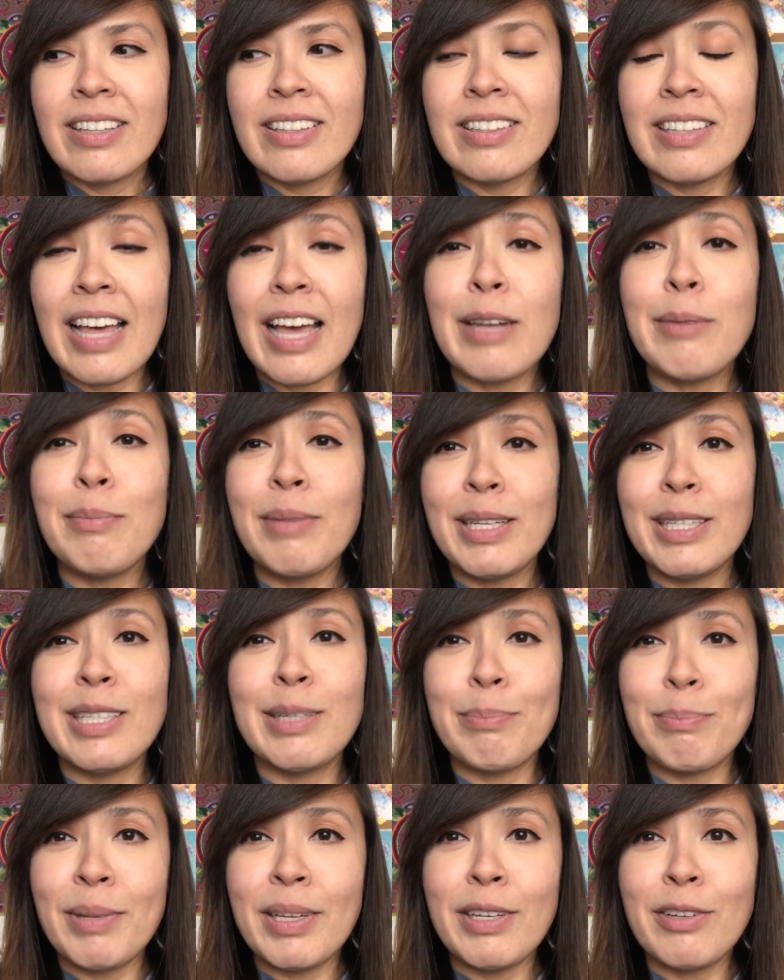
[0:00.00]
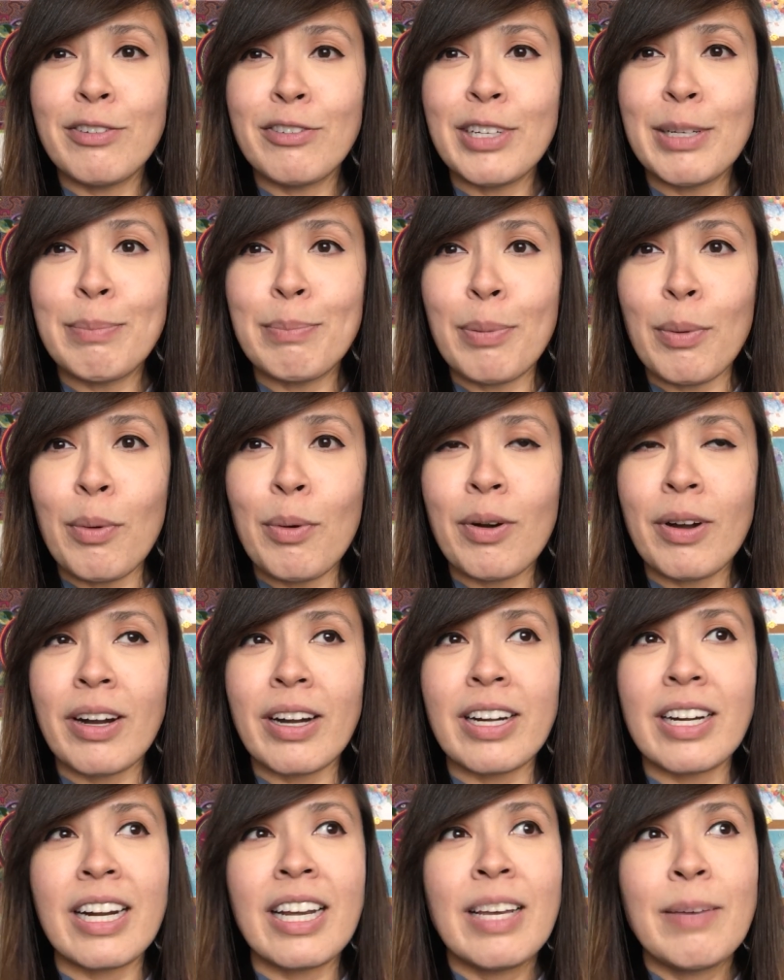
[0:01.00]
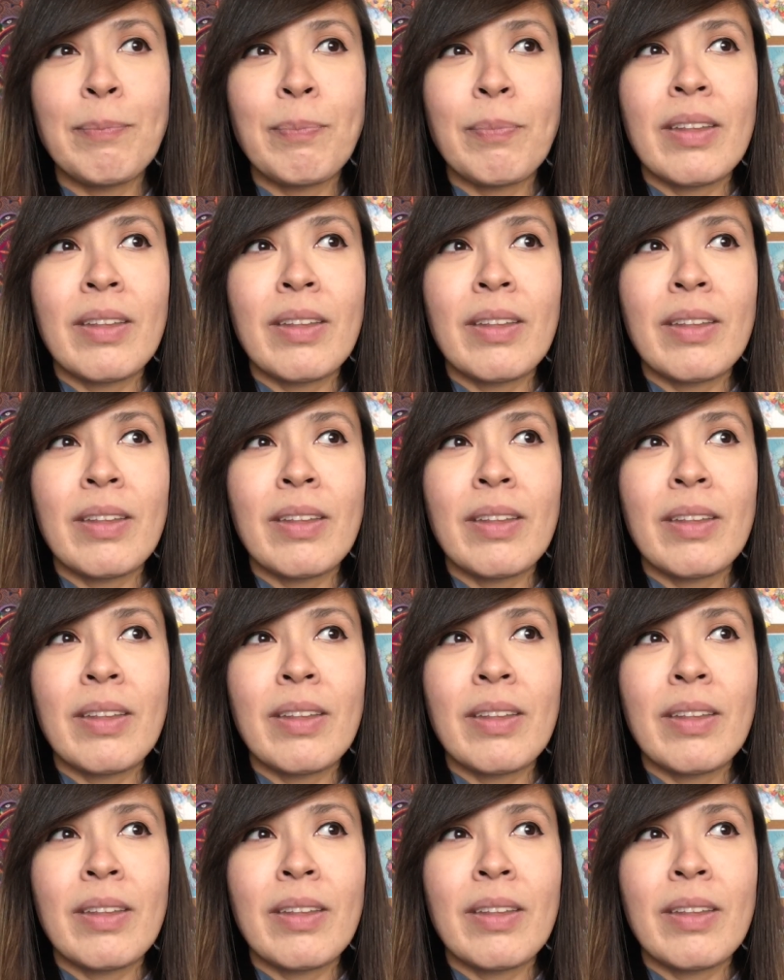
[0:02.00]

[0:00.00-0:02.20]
led me to be reborn,